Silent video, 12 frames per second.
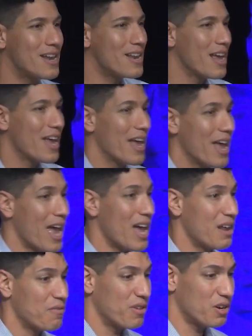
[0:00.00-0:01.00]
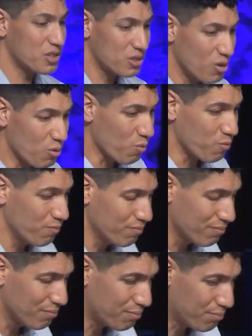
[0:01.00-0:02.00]
And, and if there's no
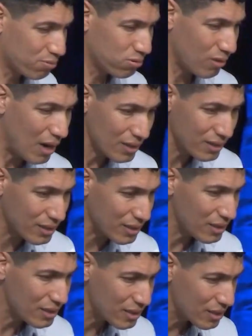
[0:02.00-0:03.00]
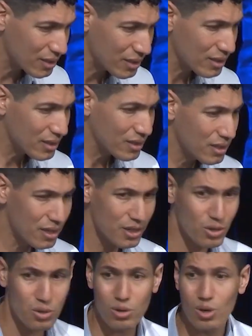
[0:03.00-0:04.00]
process,
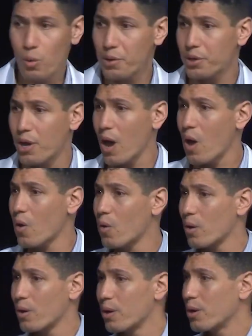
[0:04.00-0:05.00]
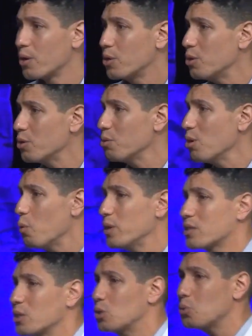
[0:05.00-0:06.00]
you don't know where to go. You don't know
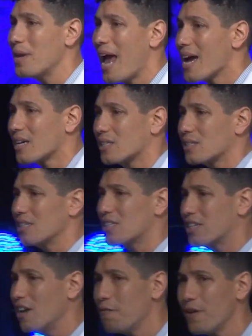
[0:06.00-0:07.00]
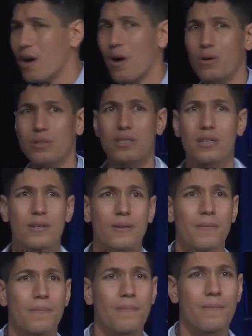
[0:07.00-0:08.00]
what to do next. It's difficult.
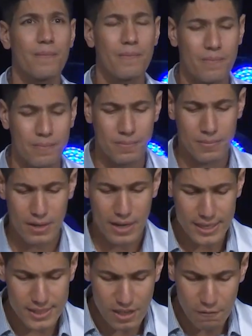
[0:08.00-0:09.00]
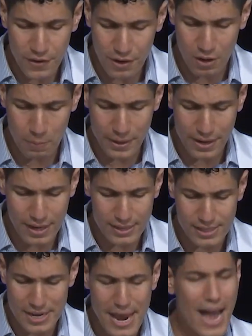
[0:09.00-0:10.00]
It's difficult
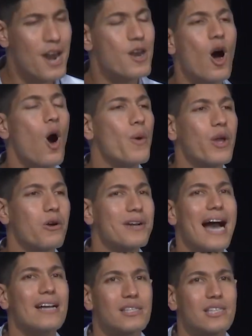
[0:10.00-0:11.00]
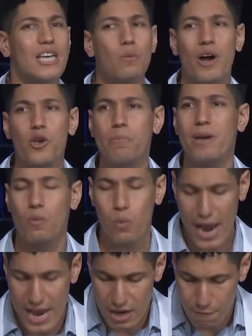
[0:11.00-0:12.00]
because not knowing or not seeing what you've been
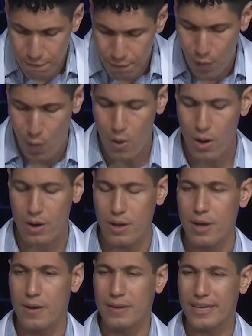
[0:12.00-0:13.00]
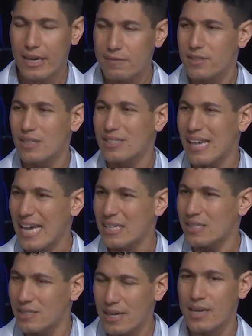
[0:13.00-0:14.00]
waiting for gives us a
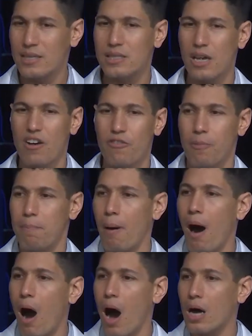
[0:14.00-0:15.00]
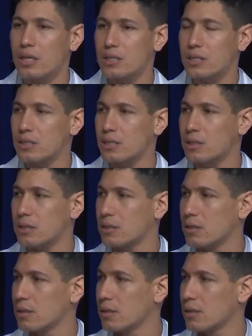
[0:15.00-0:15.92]
sense of pause.